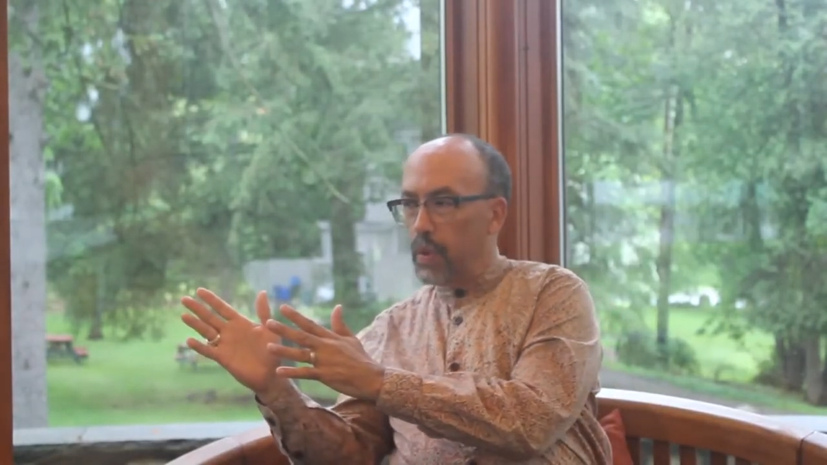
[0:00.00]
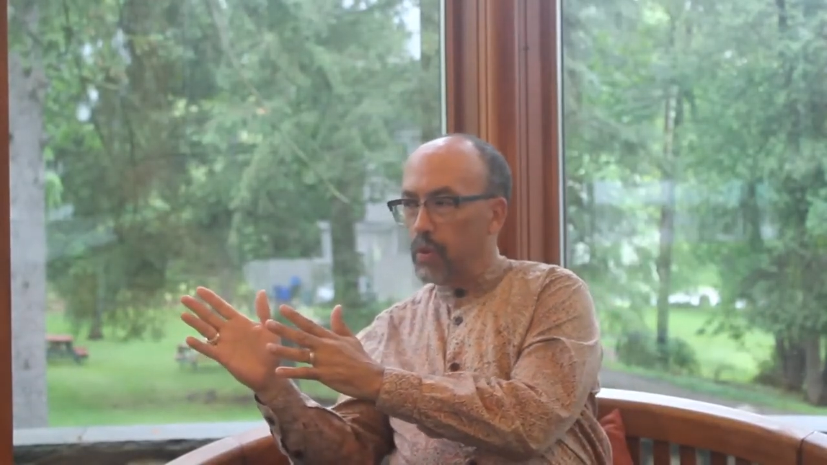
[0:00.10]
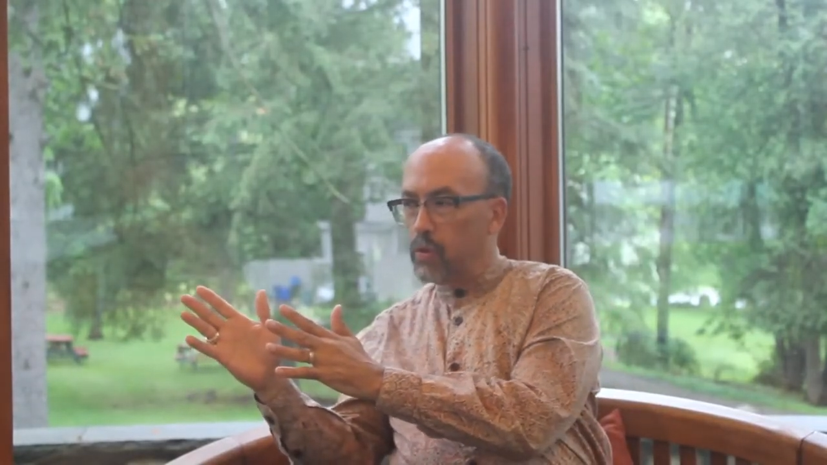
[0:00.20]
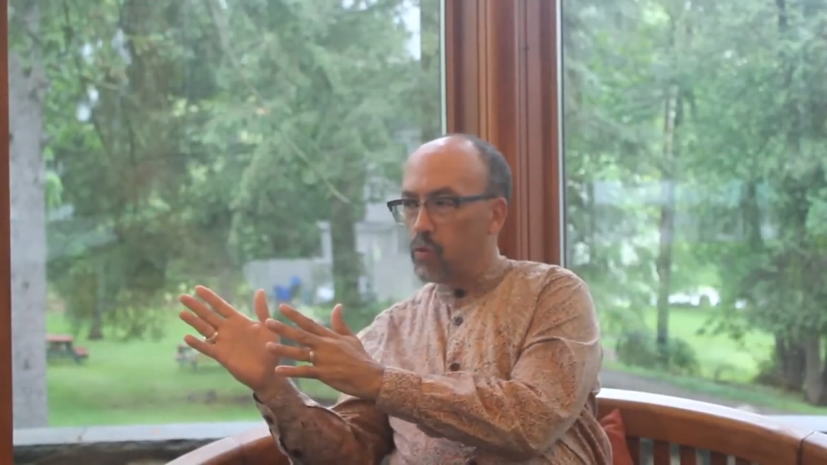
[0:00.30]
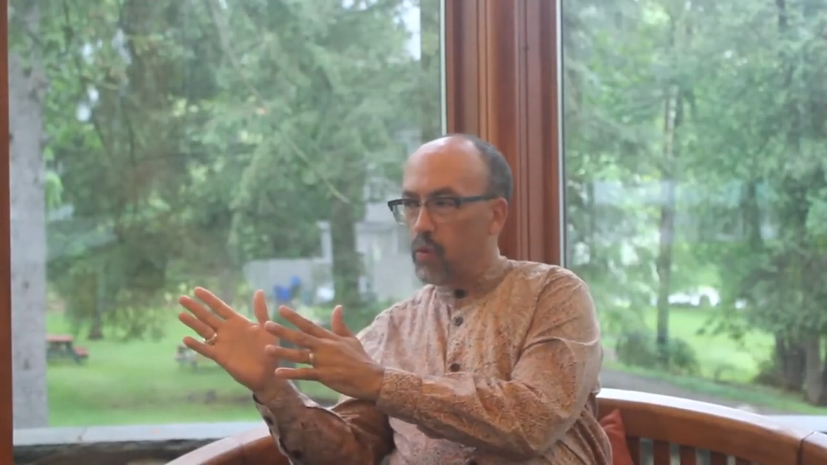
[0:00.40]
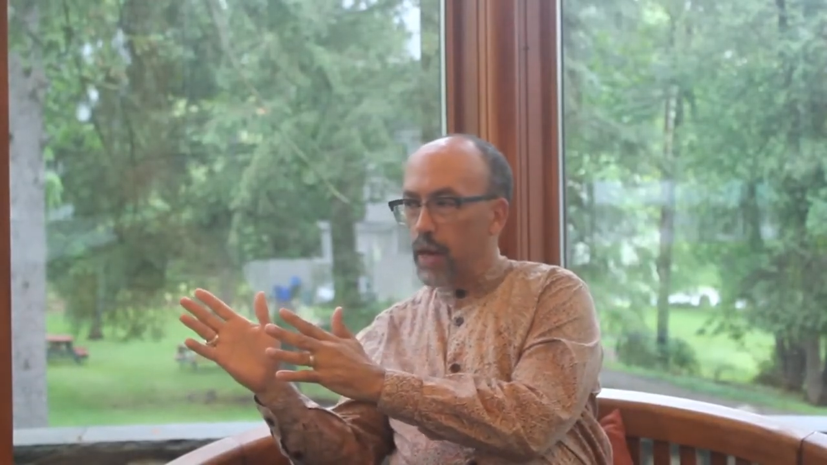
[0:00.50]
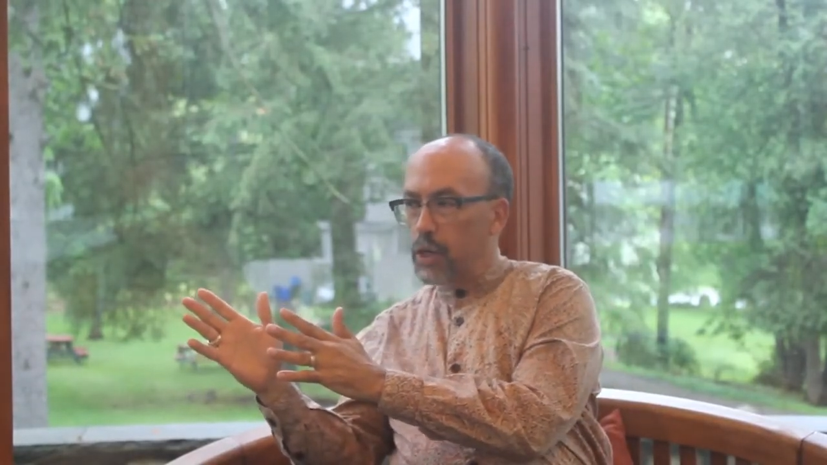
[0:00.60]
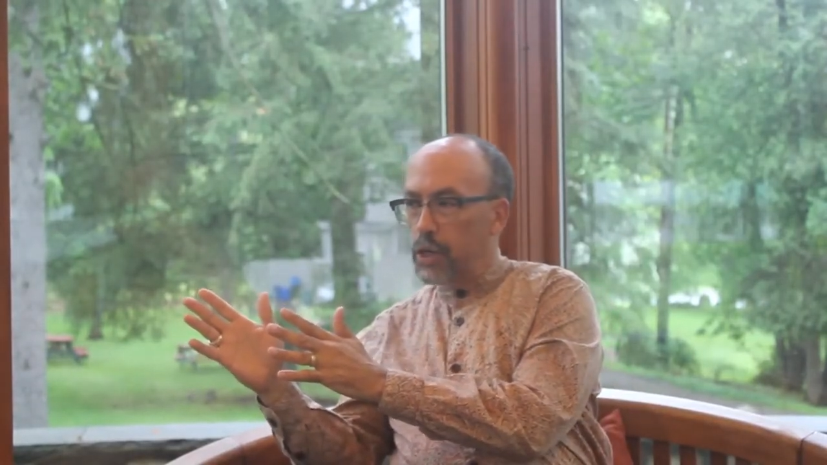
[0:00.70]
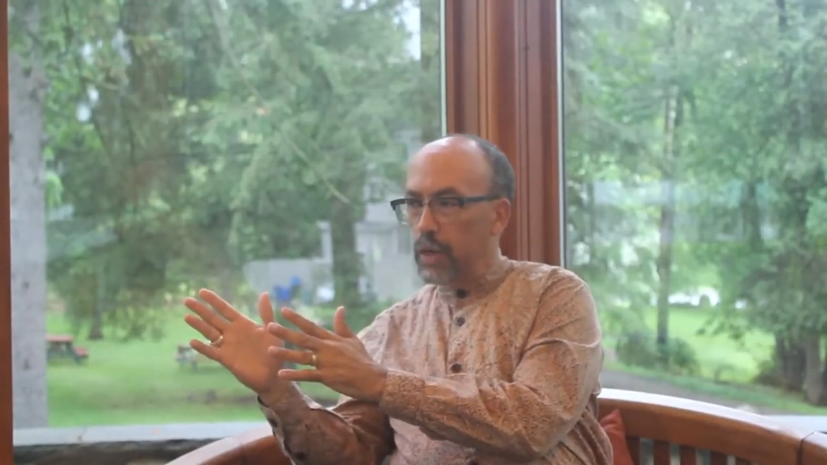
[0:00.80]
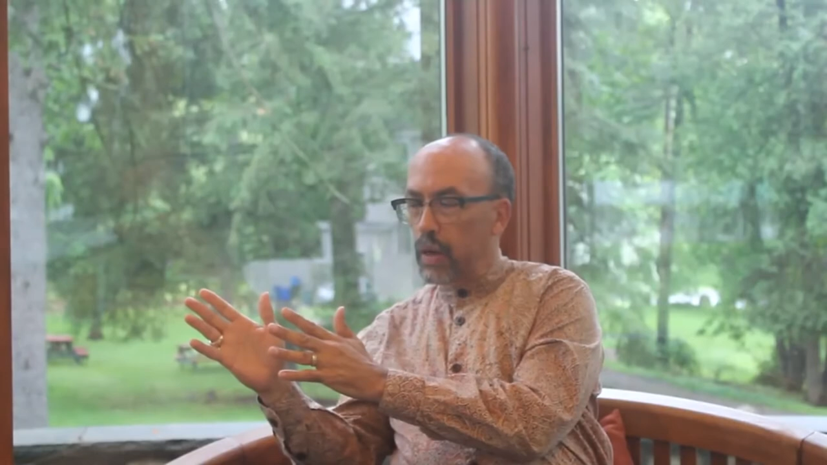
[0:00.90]

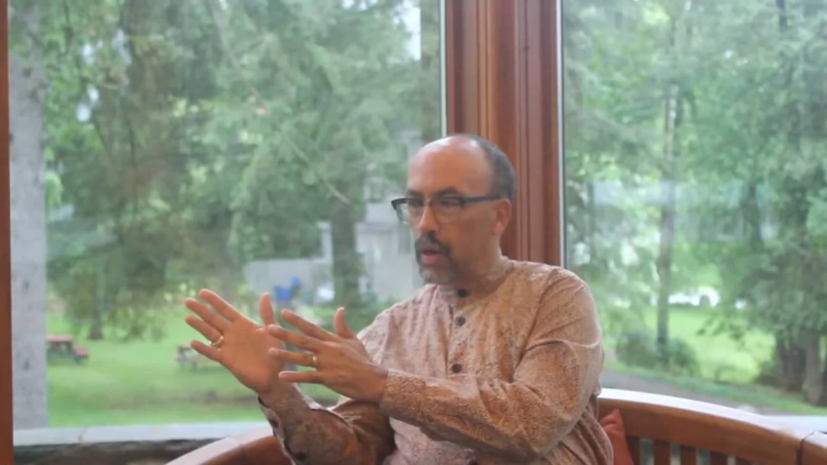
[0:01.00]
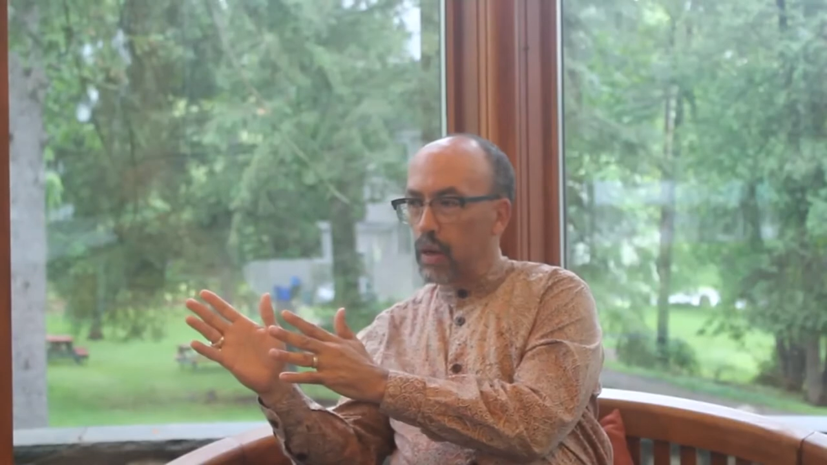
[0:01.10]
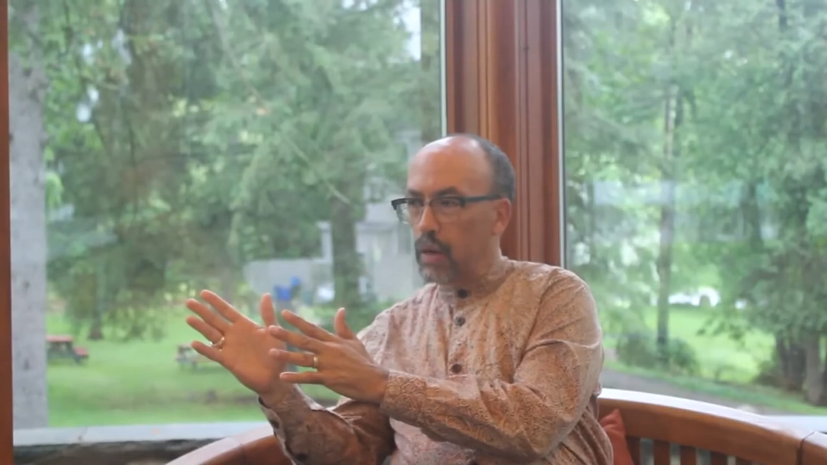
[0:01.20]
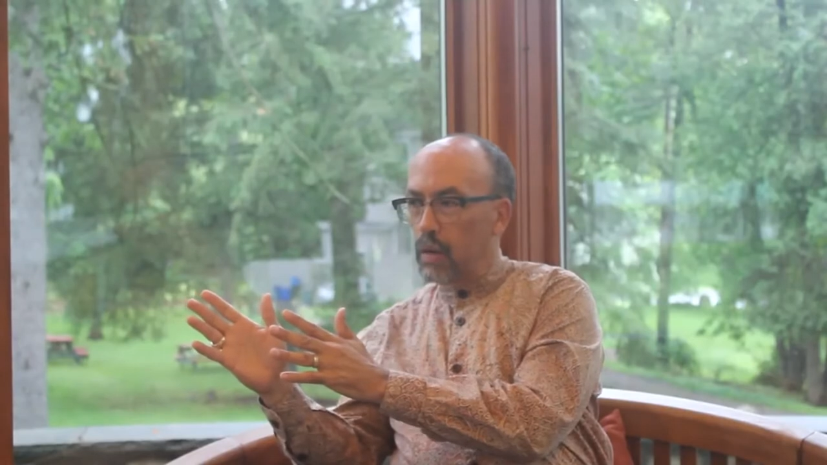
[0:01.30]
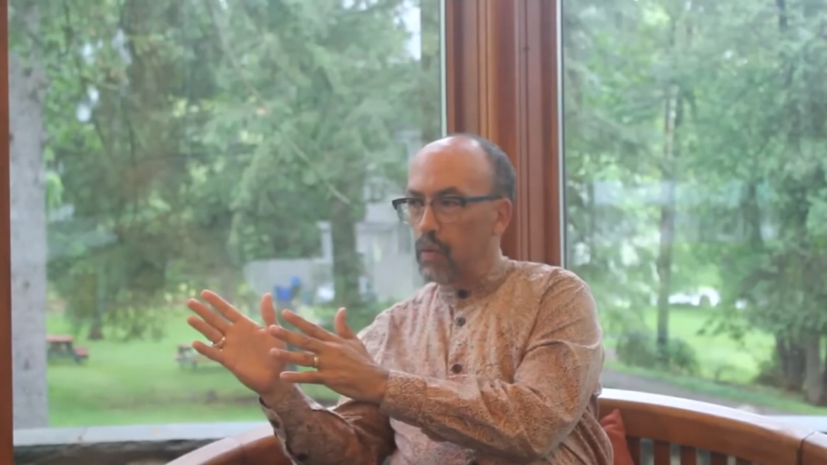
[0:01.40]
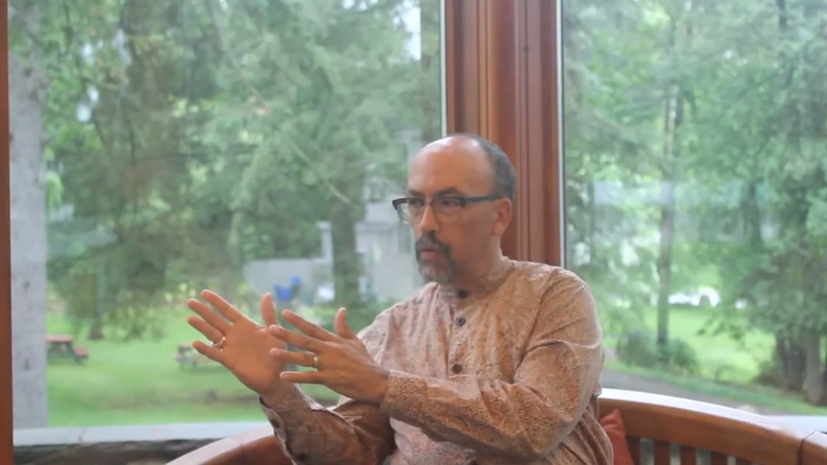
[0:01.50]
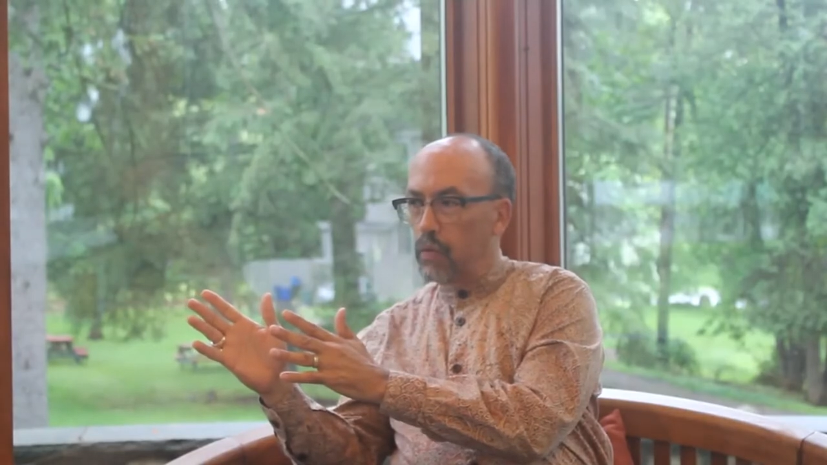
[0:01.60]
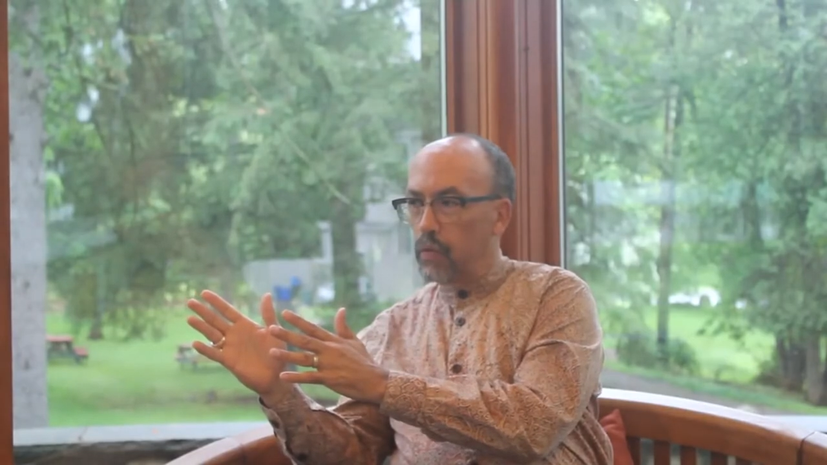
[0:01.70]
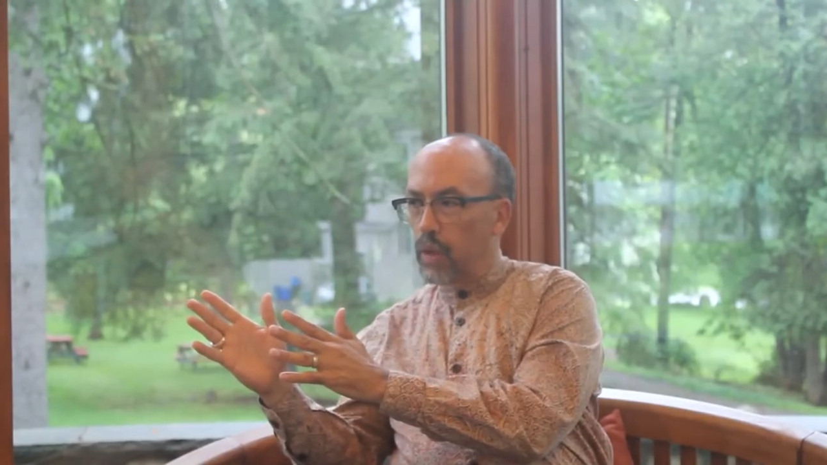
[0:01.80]
direction of